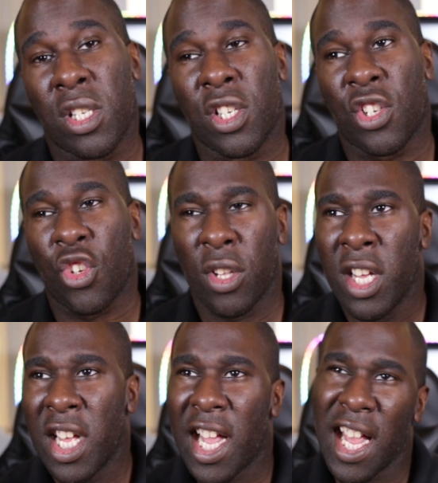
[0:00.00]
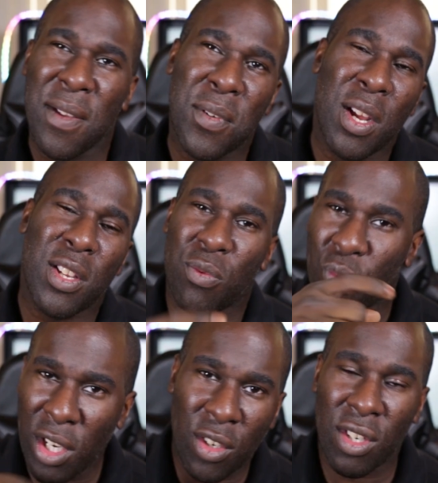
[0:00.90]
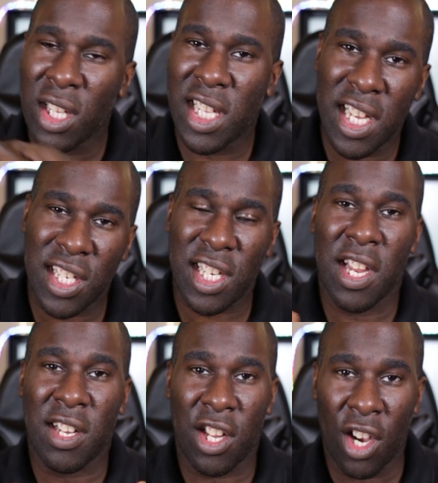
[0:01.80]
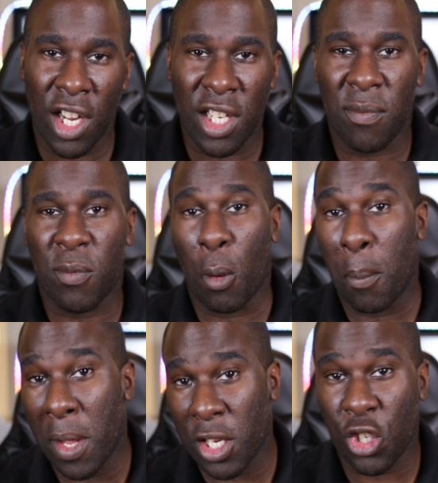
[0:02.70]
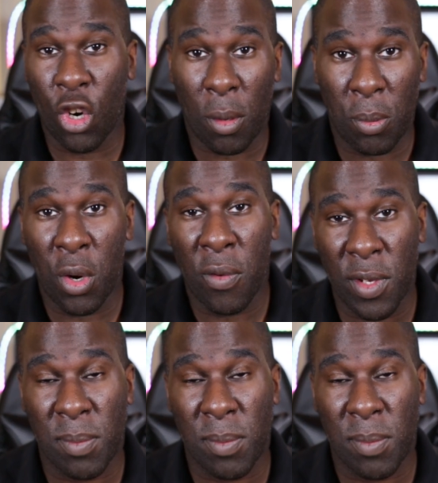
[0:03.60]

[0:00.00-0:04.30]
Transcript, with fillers: Just even though it's running on a disk, it kind of a bit shockproof.